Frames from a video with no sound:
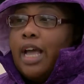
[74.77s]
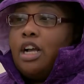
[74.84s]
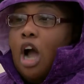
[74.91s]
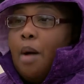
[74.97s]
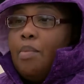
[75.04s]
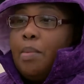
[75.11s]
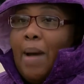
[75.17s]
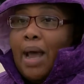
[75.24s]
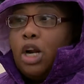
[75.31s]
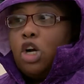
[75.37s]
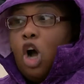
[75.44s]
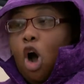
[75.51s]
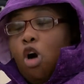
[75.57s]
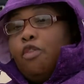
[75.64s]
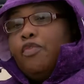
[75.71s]
they called me about a
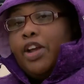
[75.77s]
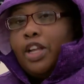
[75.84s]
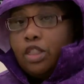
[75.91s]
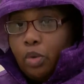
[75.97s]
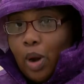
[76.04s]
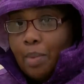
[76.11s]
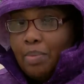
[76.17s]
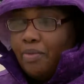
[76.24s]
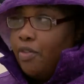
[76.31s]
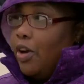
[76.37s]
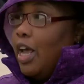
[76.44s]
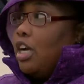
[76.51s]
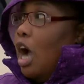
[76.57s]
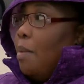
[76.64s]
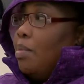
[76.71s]
COVID threat before
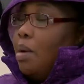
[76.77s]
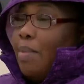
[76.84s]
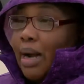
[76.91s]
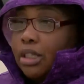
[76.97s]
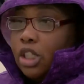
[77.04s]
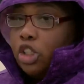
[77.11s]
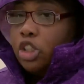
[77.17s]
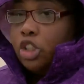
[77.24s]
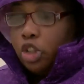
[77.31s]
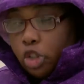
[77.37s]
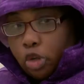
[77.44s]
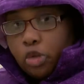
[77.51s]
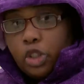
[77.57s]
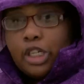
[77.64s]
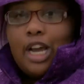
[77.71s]
they called me about the
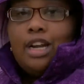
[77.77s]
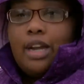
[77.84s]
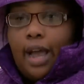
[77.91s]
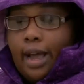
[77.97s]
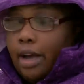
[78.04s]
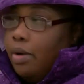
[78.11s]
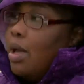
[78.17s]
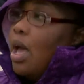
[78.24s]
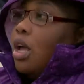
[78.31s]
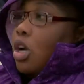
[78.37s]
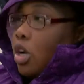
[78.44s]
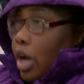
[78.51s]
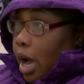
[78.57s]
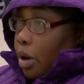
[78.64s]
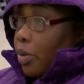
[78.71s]
school shutdown.
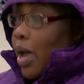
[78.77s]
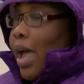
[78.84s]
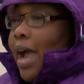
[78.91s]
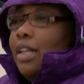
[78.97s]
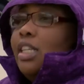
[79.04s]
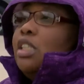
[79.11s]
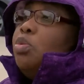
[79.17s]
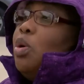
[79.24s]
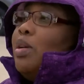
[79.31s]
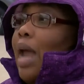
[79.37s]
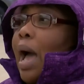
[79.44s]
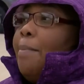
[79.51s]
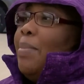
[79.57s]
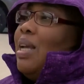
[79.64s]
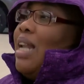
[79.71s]
No, and this will
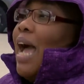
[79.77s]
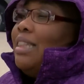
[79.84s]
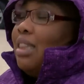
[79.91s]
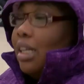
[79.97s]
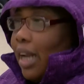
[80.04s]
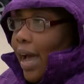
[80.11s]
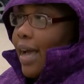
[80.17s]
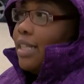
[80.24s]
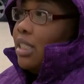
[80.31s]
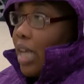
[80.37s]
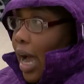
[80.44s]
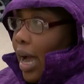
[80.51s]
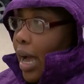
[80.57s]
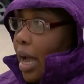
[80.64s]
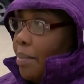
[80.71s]
not be like the last
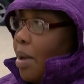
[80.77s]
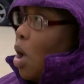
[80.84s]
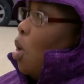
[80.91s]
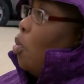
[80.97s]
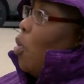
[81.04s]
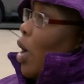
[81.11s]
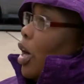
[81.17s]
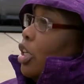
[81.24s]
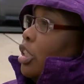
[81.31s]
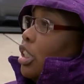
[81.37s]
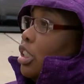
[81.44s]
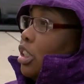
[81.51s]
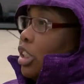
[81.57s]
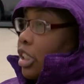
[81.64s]
time where this